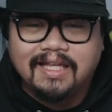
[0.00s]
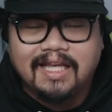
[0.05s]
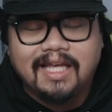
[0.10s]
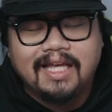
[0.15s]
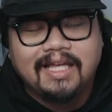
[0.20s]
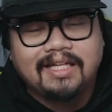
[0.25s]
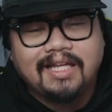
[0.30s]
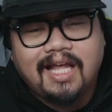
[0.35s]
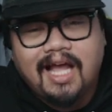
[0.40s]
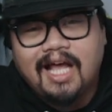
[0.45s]

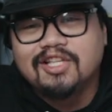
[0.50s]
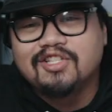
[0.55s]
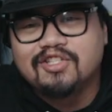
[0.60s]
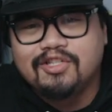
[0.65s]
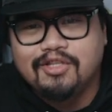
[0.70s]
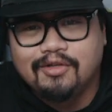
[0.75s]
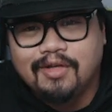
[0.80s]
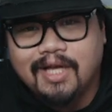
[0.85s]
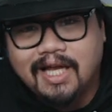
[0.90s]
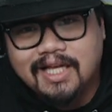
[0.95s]
and I'll
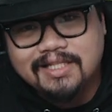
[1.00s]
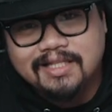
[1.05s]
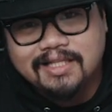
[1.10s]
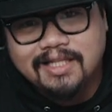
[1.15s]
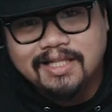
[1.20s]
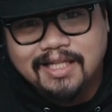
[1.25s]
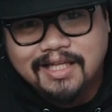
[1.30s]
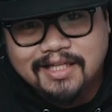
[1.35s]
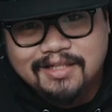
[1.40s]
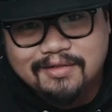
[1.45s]
see you guys in
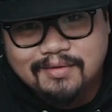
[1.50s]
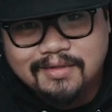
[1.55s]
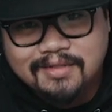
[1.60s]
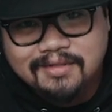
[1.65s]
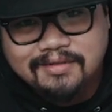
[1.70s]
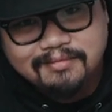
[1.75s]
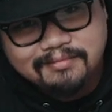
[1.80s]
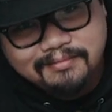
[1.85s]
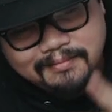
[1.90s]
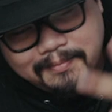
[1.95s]
the next one.